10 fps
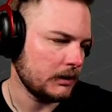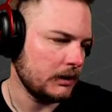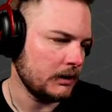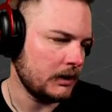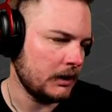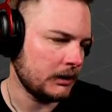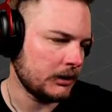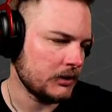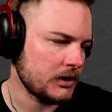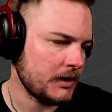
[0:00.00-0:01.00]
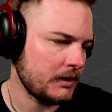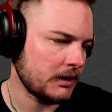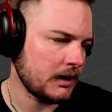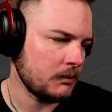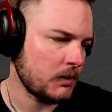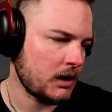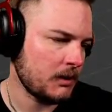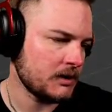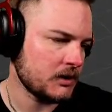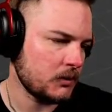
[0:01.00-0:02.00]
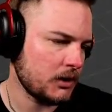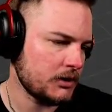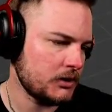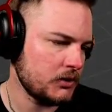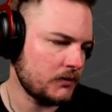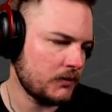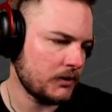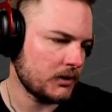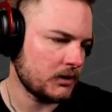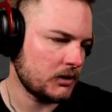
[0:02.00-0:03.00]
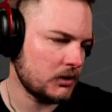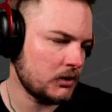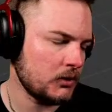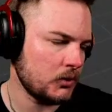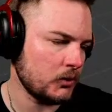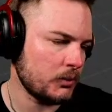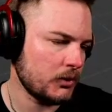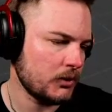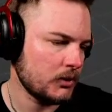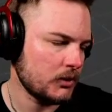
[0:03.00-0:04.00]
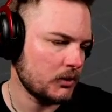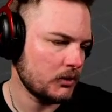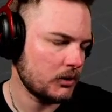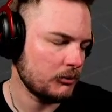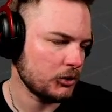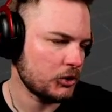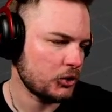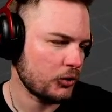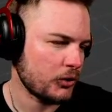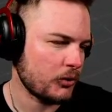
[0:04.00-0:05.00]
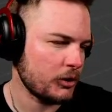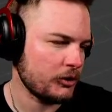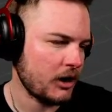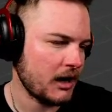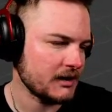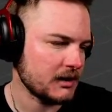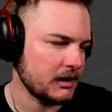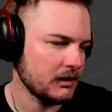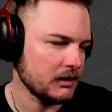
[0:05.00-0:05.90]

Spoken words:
Can you try that again, Mohammed? So what do for the cube? I'm not sure what you're asking.